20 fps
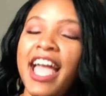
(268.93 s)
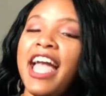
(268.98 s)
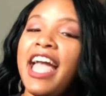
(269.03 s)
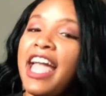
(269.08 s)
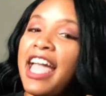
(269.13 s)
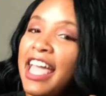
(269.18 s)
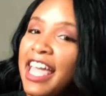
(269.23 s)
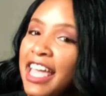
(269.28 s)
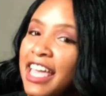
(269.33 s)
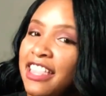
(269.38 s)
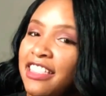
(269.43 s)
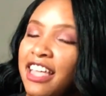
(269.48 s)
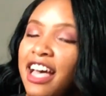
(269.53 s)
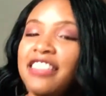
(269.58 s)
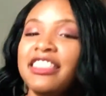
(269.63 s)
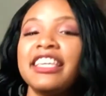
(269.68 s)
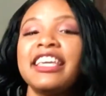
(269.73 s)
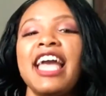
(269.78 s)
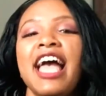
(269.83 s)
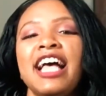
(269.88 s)
and the
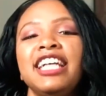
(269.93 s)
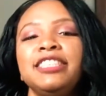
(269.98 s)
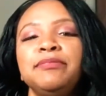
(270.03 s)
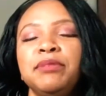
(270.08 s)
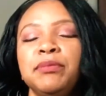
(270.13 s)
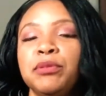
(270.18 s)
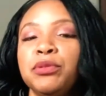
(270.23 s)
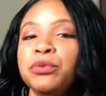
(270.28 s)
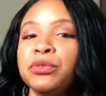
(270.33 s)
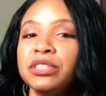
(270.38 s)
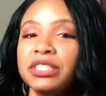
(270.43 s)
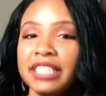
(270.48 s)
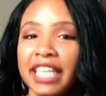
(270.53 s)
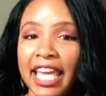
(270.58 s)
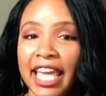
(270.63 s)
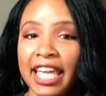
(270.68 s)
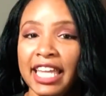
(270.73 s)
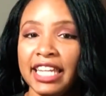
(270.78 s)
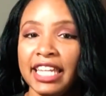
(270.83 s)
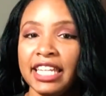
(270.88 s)
cast member will
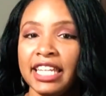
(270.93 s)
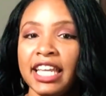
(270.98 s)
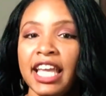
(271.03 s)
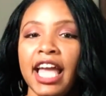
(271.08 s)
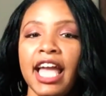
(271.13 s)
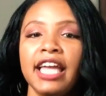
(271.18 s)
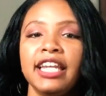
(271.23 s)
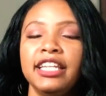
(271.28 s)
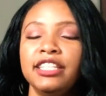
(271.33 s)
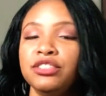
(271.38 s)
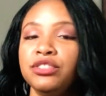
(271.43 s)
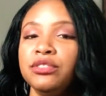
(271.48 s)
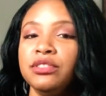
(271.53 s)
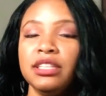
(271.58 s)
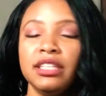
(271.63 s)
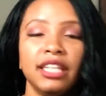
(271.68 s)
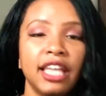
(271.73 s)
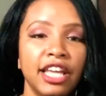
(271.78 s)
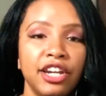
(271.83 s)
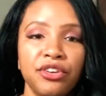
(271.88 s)
scan it. Then
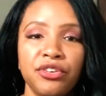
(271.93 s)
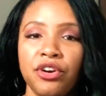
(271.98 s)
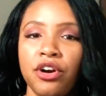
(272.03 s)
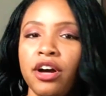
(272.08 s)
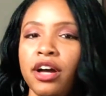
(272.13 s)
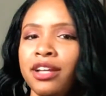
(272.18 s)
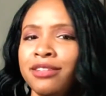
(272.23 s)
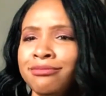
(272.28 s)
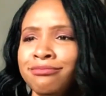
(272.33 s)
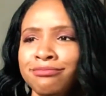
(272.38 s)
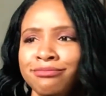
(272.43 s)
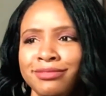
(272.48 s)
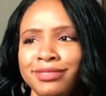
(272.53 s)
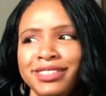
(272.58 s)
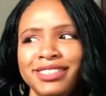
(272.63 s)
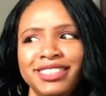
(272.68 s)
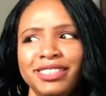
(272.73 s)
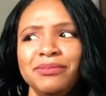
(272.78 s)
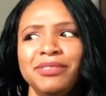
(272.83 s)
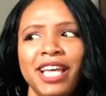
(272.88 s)
later on,
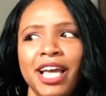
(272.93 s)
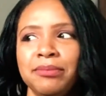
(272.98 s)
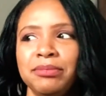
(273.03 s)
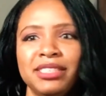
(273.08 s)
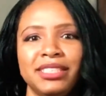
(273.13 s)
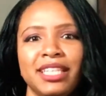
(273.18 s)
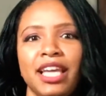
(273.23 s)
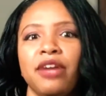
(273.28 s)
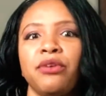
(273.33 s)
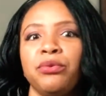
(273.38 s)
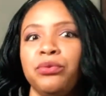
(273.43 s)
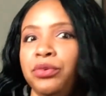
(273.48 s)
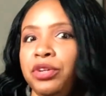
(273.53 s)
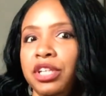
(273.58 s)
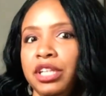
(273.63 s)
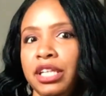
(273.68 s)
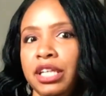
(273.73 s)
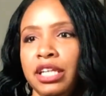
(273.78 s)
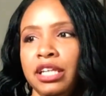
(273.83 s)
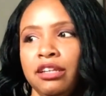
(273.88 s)
sometimes it's like
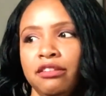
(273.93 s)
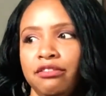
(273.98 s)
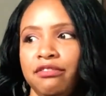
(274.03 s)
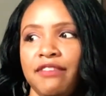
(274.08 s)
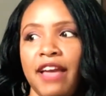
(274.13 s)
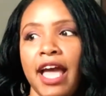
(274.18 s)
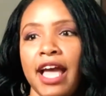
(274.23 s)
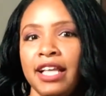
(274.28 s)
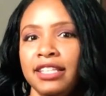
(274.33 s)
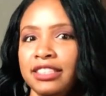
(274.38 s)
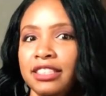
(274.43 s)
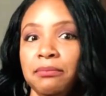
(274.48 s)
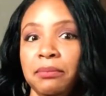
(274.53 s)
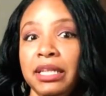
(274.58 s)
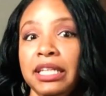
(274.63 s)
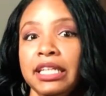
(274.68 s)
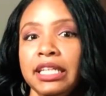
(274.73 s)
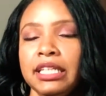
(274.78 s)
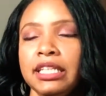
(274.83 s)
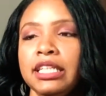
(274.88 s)
really fast,
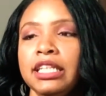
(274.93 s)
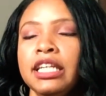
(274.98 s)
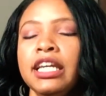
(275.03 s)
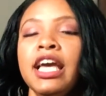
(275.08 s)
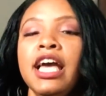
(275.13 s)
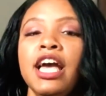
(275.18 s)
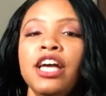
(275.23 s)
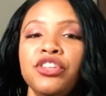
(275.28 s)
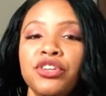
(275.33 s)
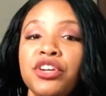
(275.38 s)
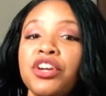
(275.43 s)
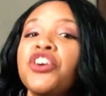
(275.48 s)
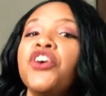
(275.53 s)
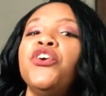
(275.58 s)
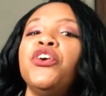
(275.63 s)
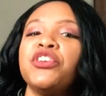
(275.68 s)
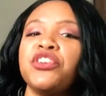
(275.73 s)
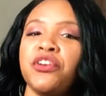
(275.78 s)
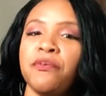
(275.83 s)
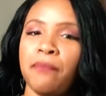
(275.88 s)
immediately, you can go on
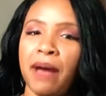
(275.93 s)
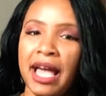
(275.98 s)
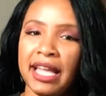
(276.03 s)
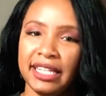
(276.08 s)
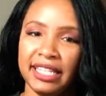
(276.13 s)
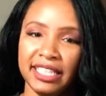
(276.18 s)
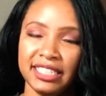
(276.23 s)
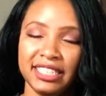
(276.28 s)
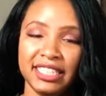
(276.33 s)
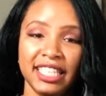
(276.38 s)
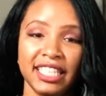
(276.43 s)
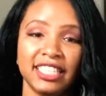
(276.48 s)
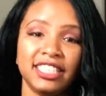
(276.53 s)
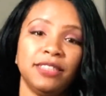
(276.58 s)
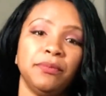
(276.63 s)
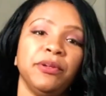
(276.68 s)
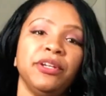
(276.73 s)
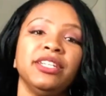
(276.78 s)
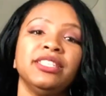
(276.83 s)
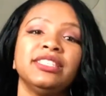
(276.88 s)
your My Disney
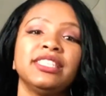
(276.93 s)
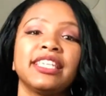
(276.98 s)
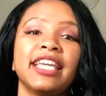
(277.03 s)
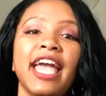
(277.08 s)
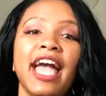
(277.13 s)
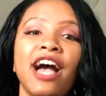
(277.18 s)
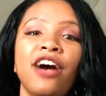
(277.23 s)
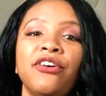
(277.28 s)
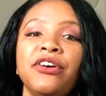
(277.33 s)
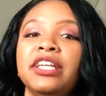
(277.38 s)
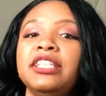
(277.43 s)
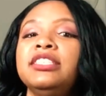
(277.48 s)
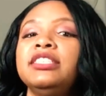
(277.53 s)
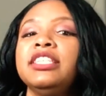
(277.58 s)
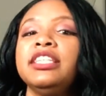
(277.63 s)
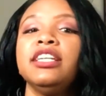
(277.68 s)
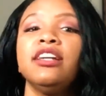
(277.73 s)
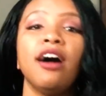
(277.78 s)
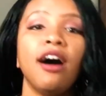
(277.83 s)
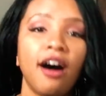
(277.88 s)
Experience account and see
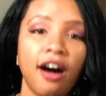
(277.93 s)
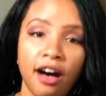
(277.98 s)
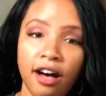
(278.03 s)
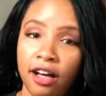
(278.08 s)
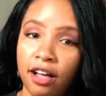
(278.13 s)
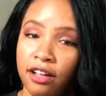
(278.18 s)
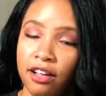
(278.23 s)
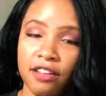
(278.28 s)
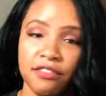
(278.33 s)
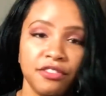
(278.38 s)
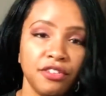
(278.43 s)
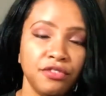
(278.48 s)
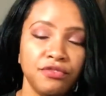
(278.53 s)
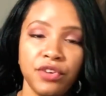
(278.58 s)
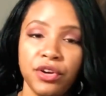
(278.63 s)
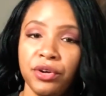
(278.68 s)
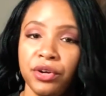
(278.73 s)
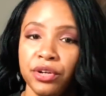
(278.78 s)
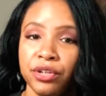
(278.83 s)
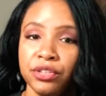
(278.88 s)
all of the
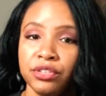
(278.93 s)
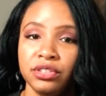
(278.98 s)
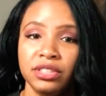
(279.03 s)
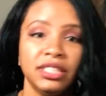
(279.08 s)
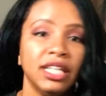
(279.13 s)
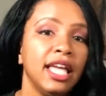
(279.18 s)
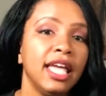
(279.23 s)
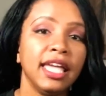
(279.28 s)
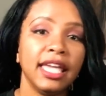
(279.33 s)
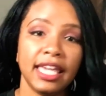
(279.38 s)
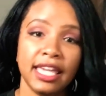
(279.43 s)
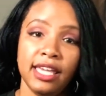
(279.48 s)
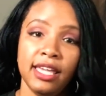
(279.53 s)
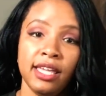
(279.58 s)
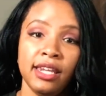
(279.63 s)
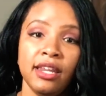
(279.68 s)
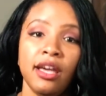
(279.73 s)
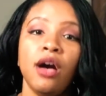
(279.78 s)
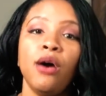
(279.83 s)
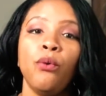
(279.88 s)
photos in
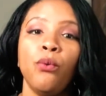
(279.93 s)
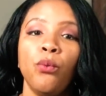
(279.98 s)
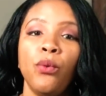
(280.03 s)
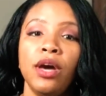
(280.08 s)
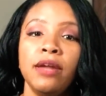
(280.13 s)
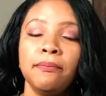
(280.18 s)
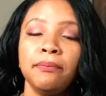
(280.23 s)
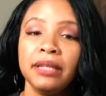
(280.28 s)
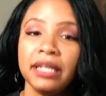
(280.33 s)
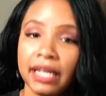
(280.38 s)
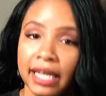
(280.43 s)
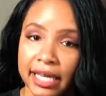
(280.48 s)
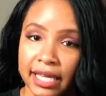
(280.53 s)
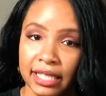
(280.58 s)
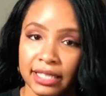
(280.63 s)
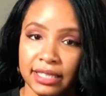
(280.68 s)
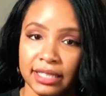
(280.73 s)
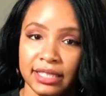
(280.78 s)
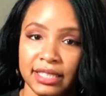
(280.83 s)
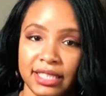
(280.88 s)
one
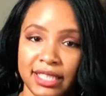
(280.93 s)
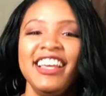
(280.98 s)
place.